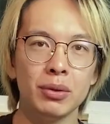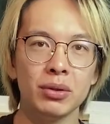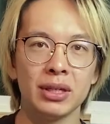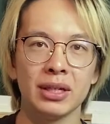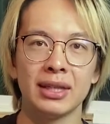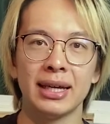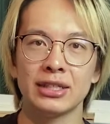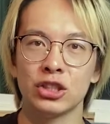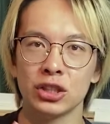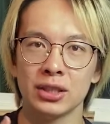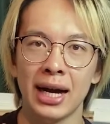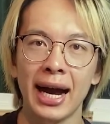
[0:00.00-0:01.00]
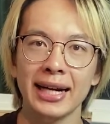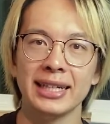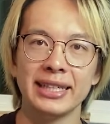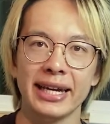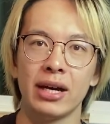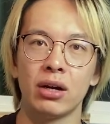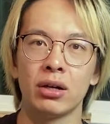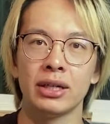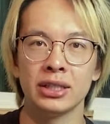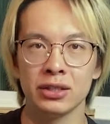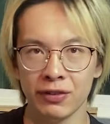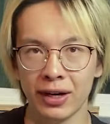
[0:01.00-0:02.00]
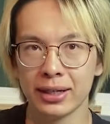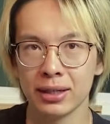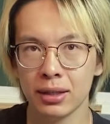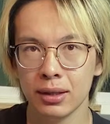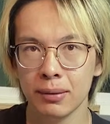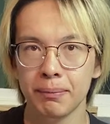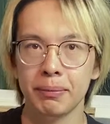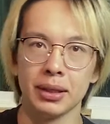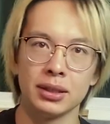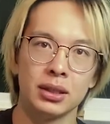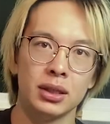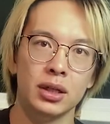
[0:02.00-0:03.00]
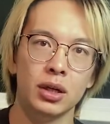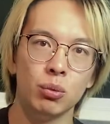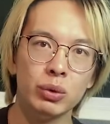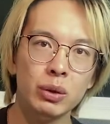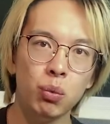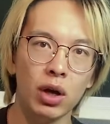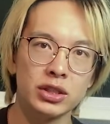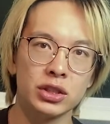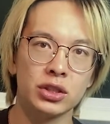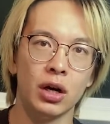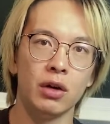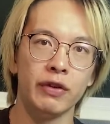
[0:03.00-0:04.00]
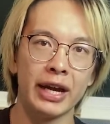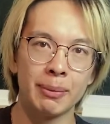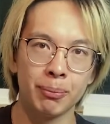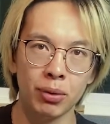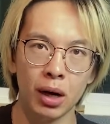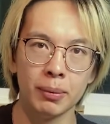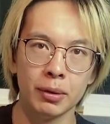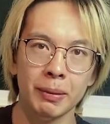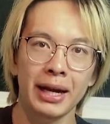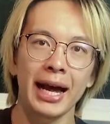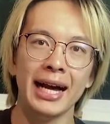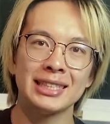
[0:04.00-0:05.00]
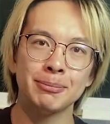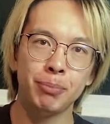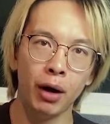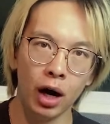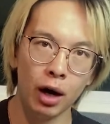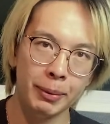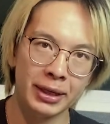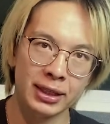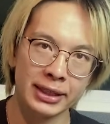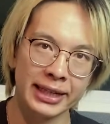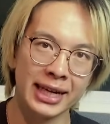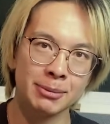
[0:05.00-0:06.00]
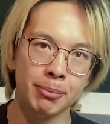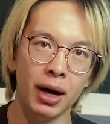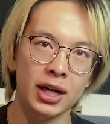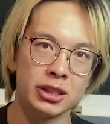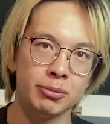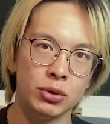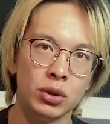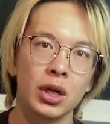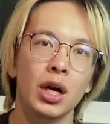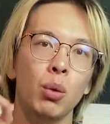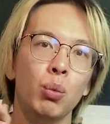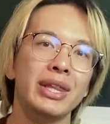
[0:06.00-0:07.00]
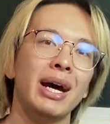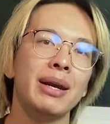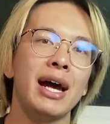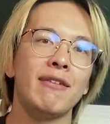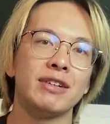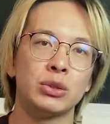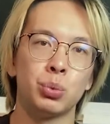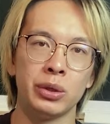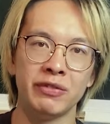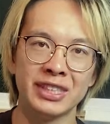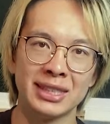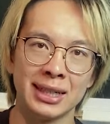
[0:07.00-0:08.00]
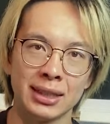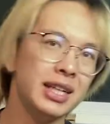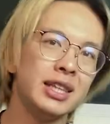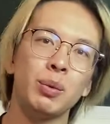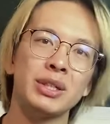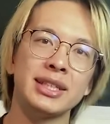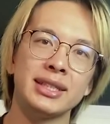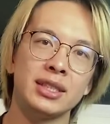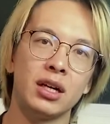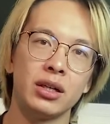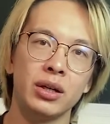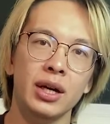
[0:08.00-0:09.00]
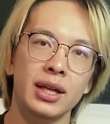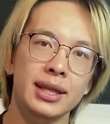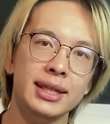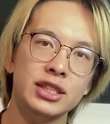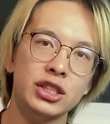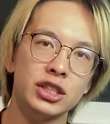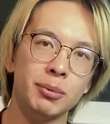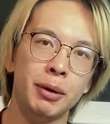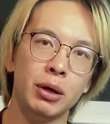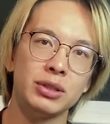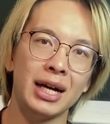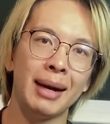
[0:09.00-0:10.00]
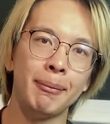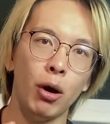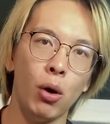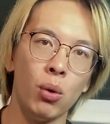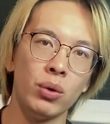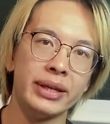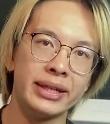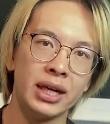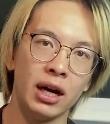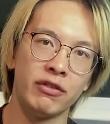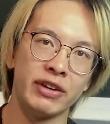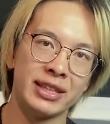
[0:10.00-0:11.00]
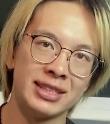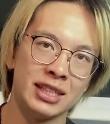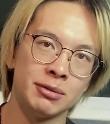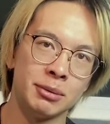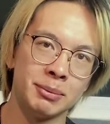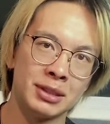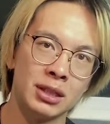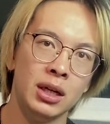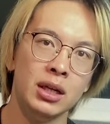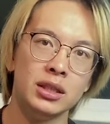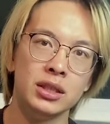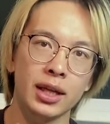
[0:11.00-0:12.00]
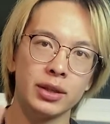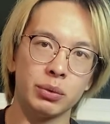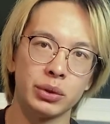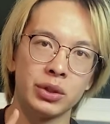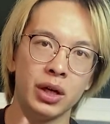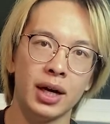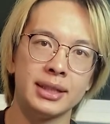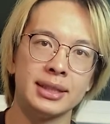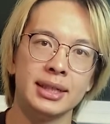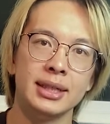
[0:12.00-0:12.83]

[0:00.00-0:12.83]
think that just hiding the error is fine. But we want to solve a problem as permanently as possible without having to revisit it. In the worst case scenario, let's just suppose I'm only covering the symptoms, not the root cause.